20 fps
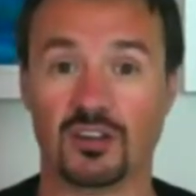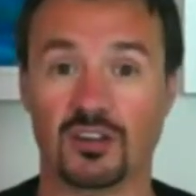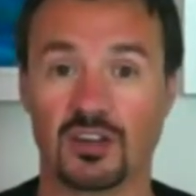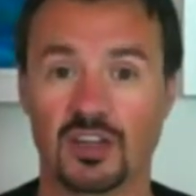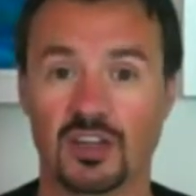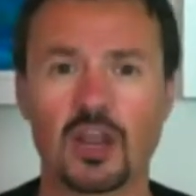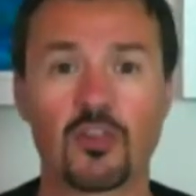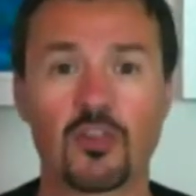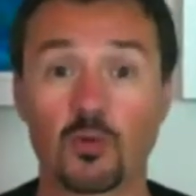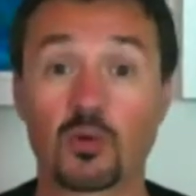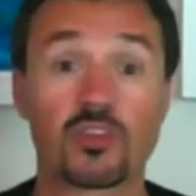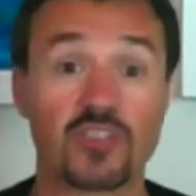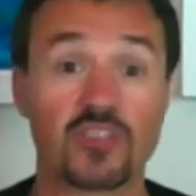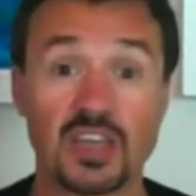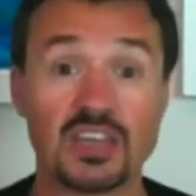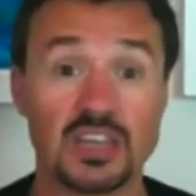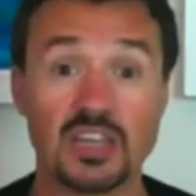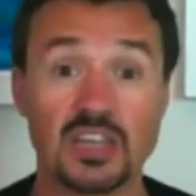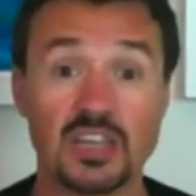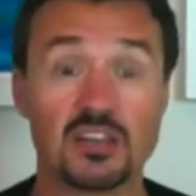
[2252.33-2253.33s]
In other words, they
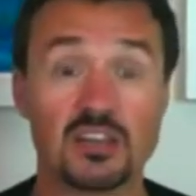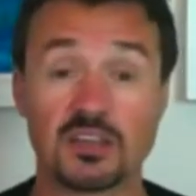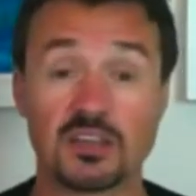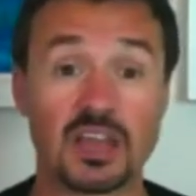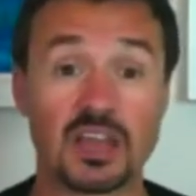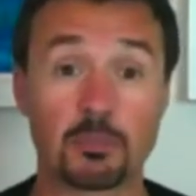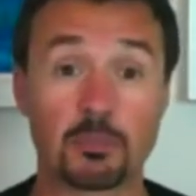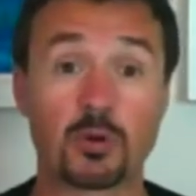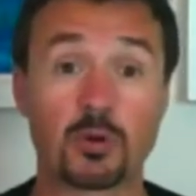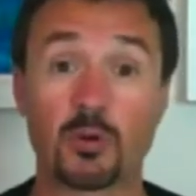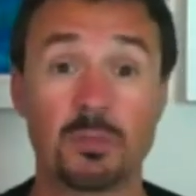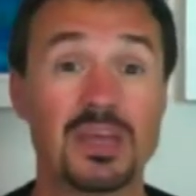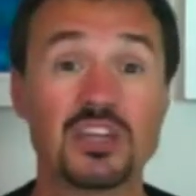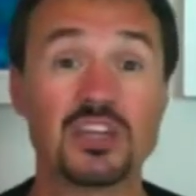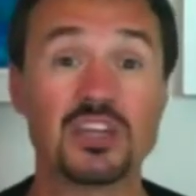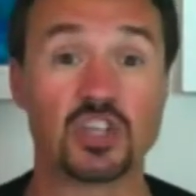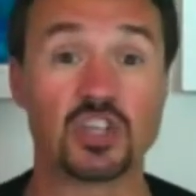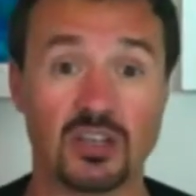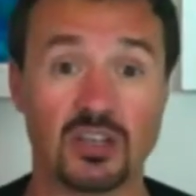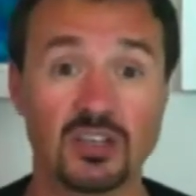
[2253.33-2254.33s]
needed to get
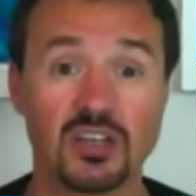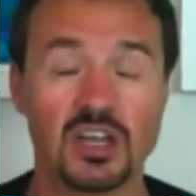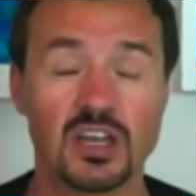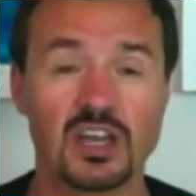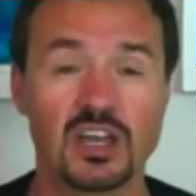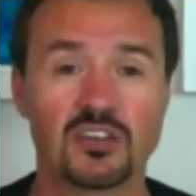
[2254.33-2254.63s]
permission